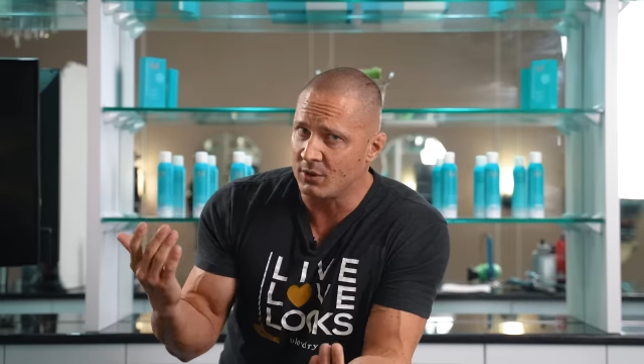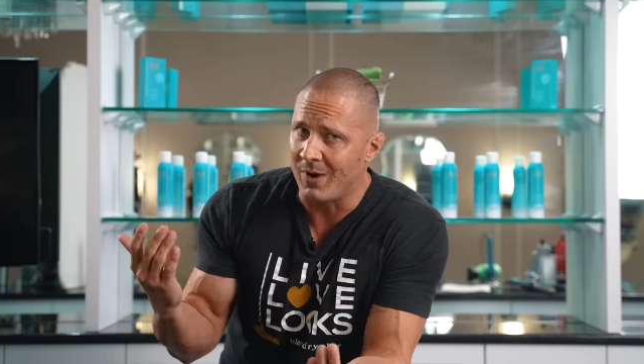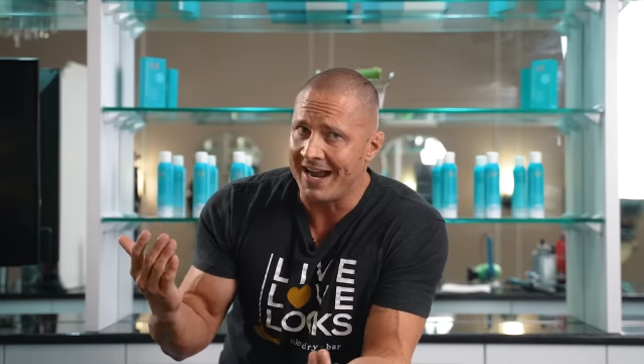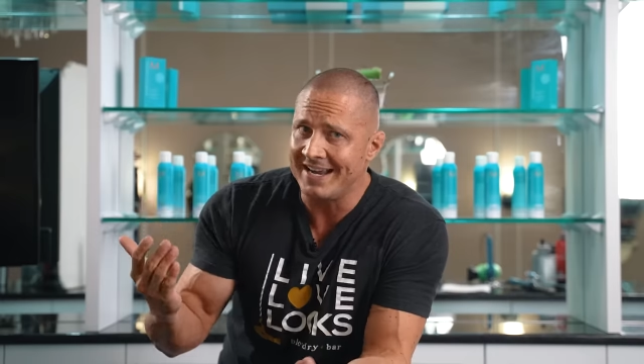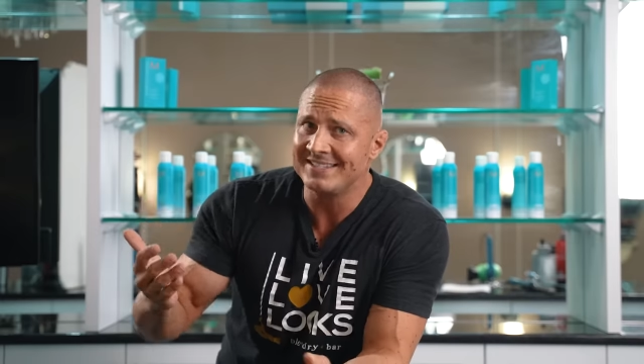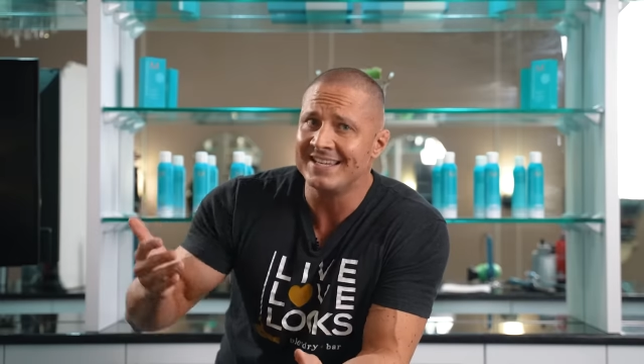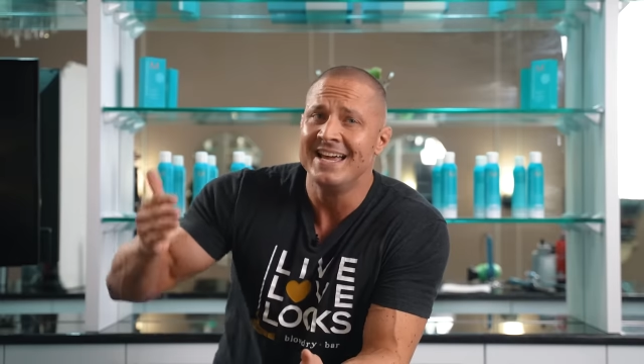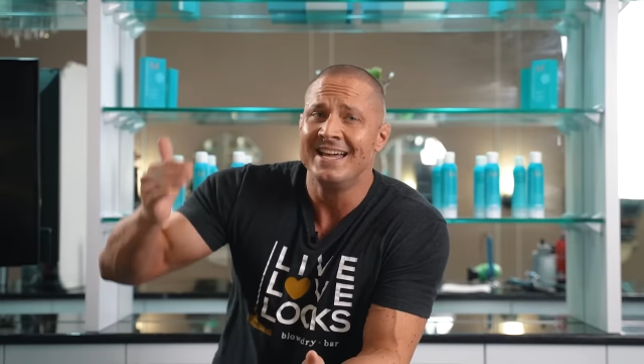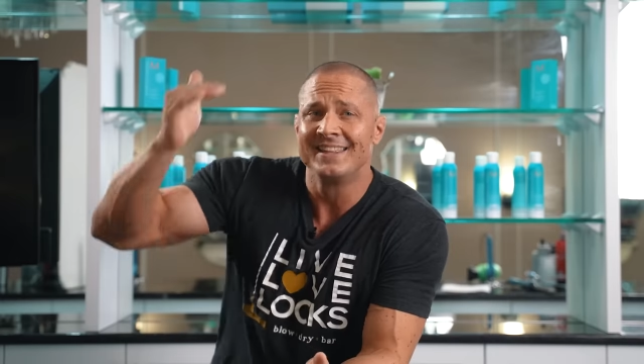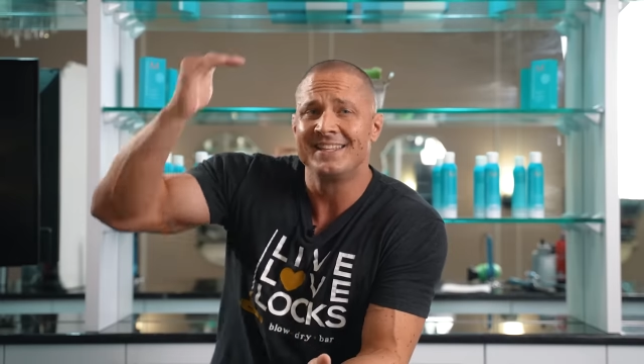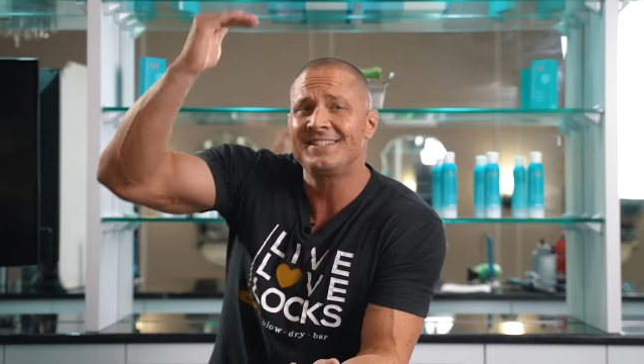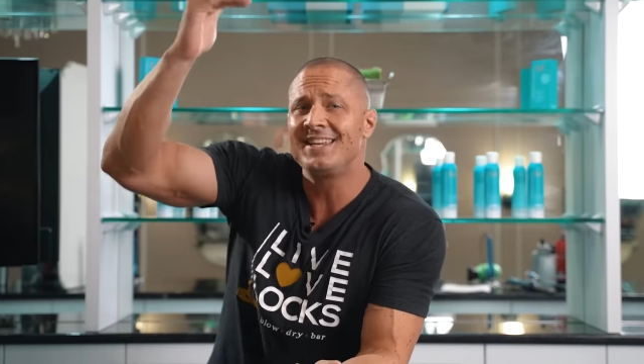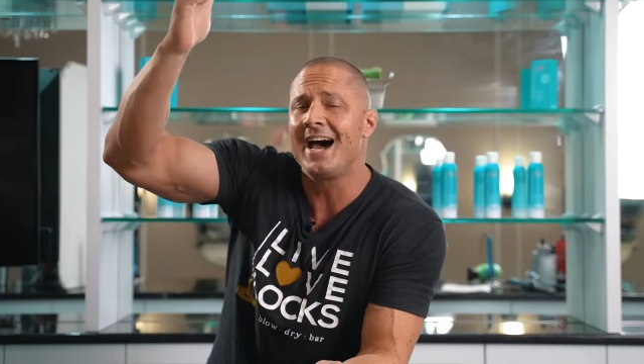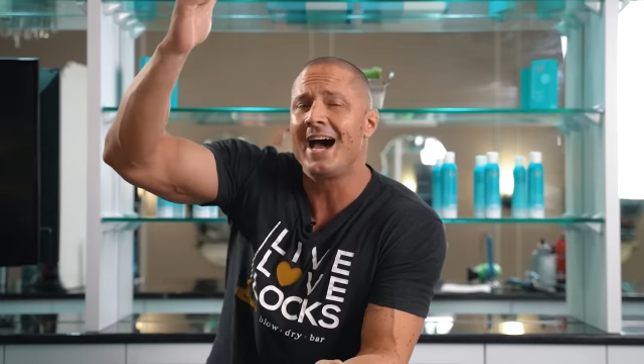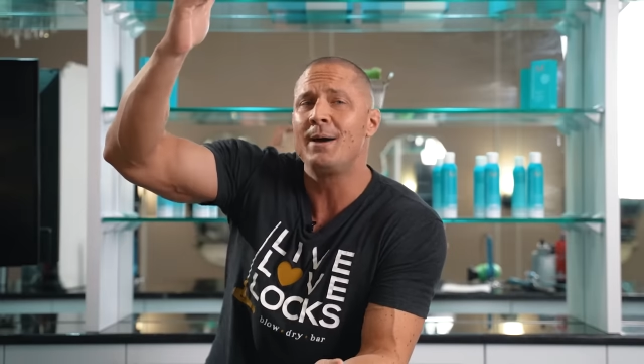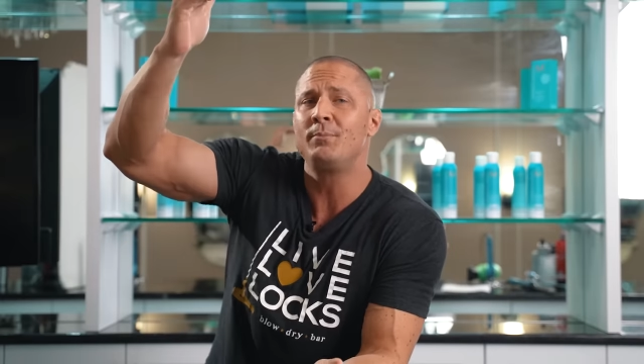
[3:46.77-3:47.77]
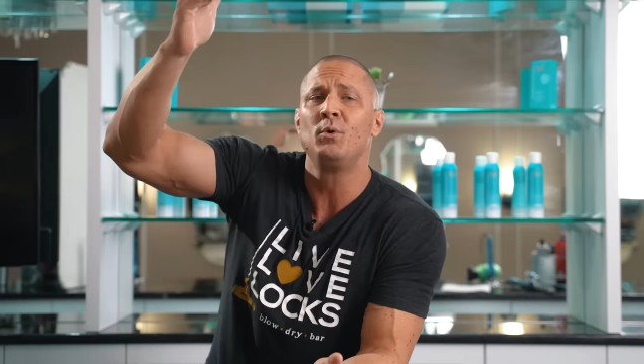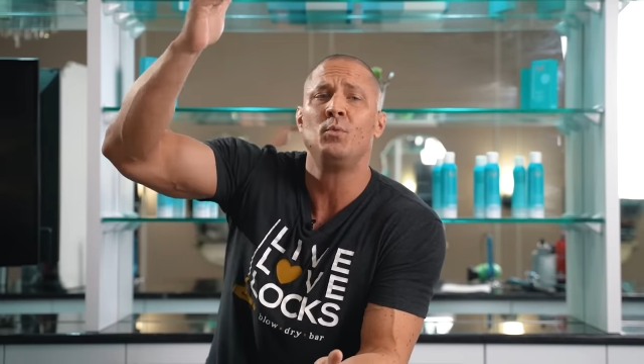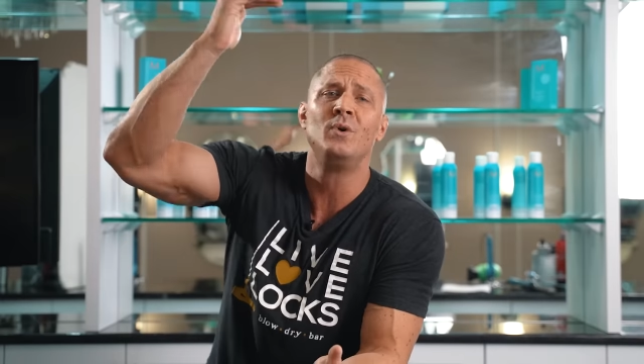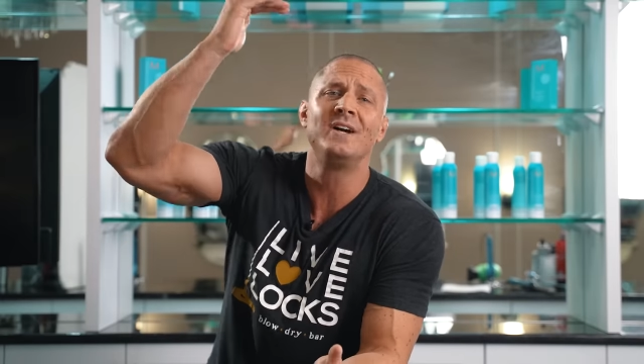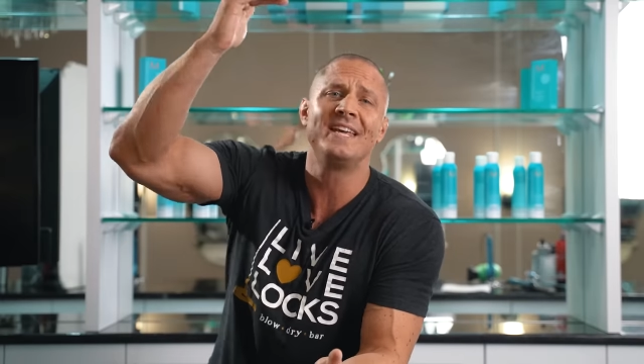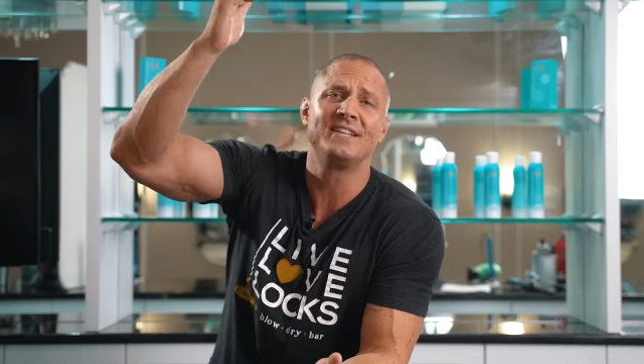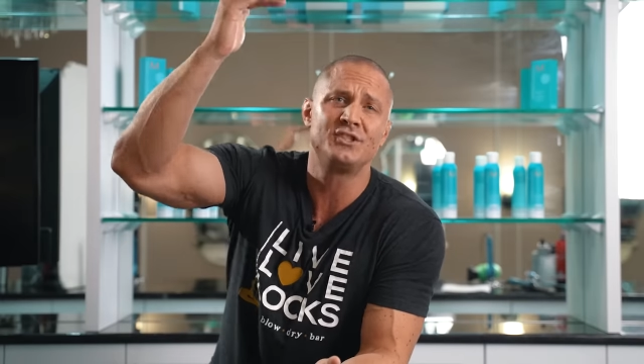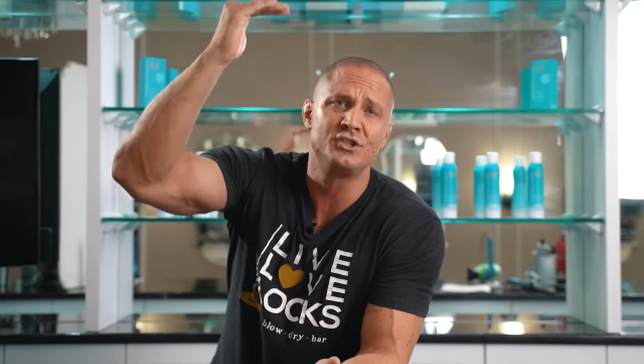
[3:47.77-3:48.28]
Otherwise, the top
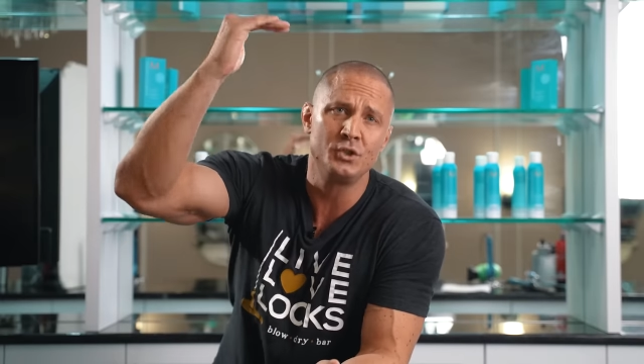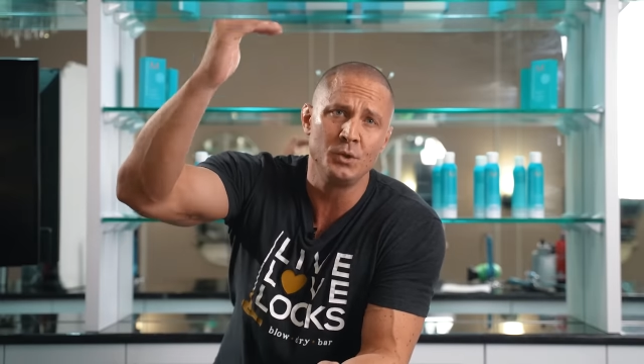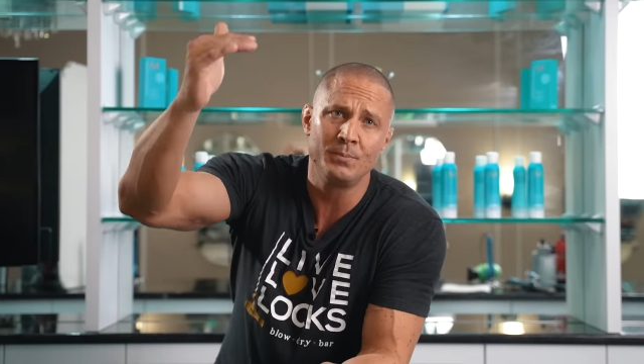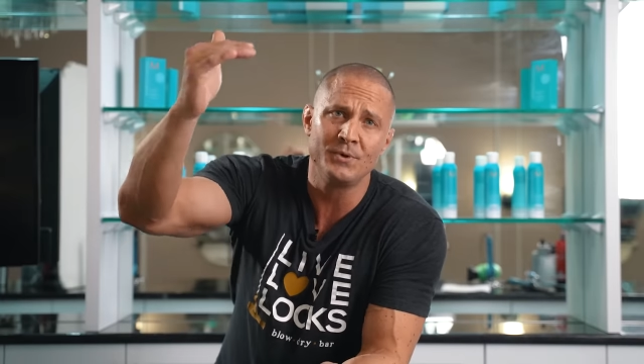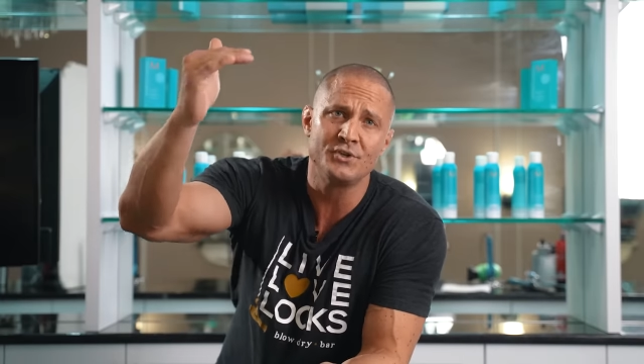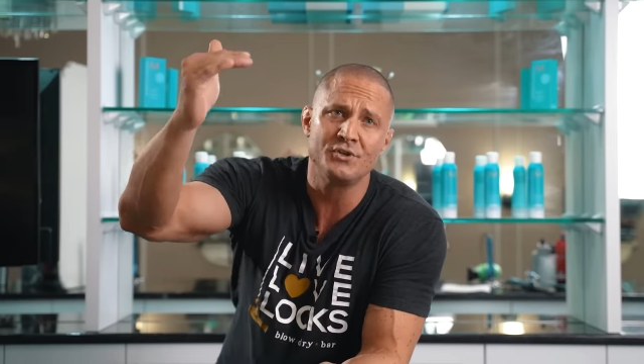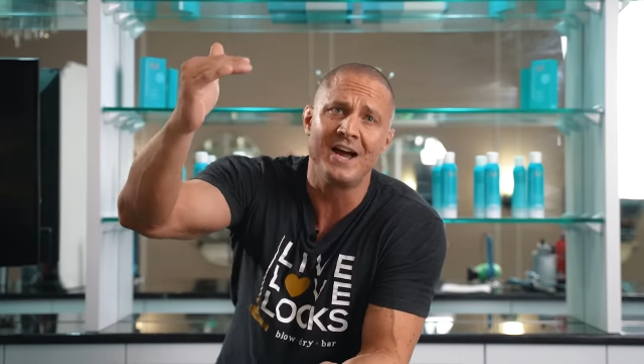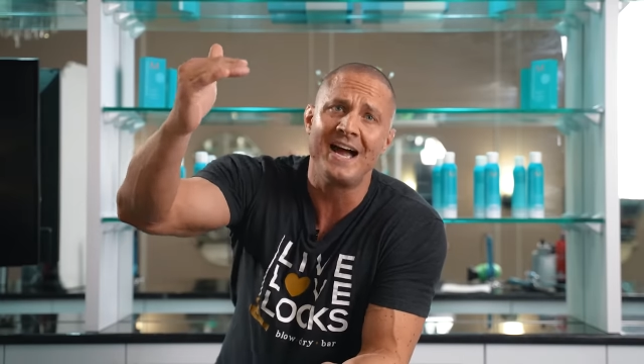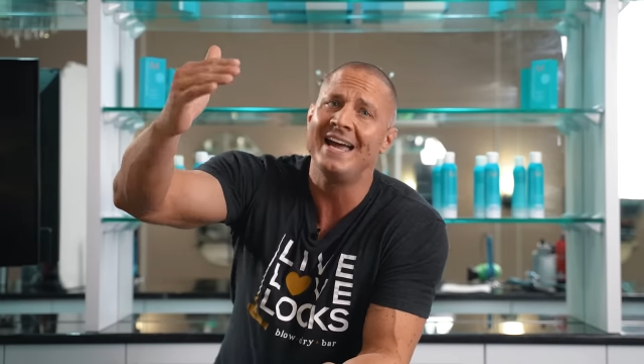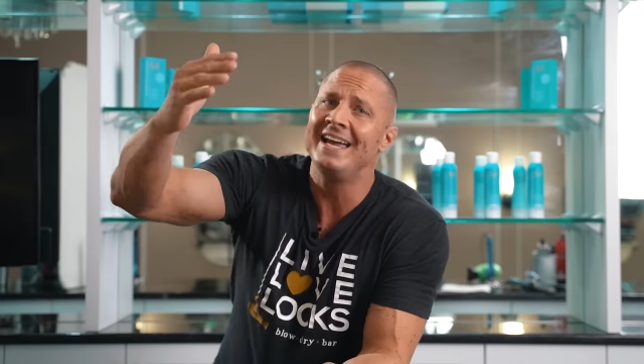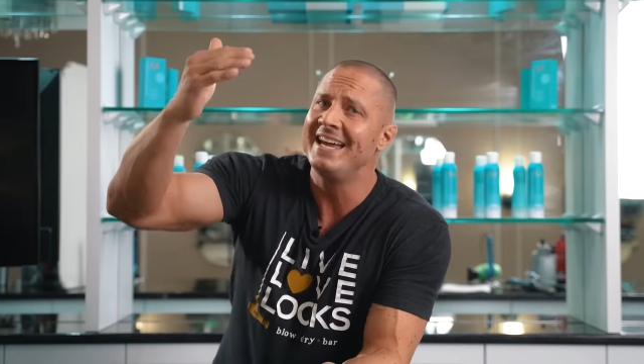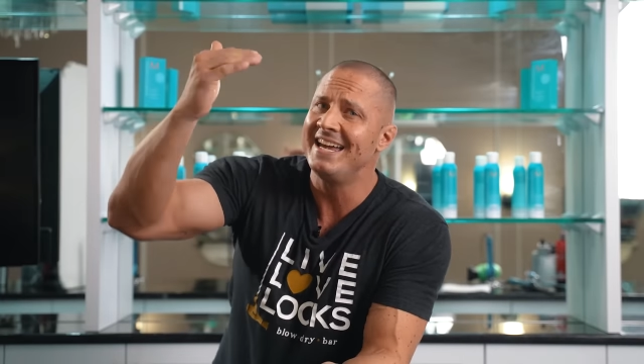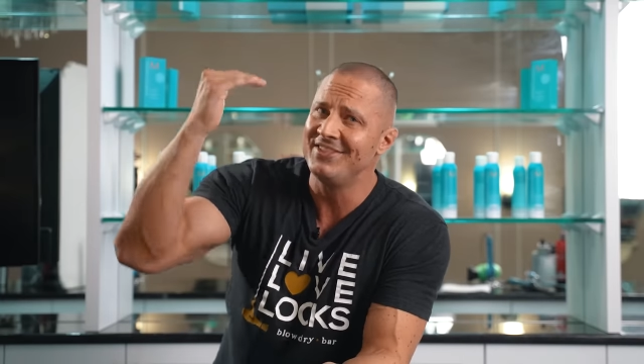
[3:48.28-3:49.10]
will get super dry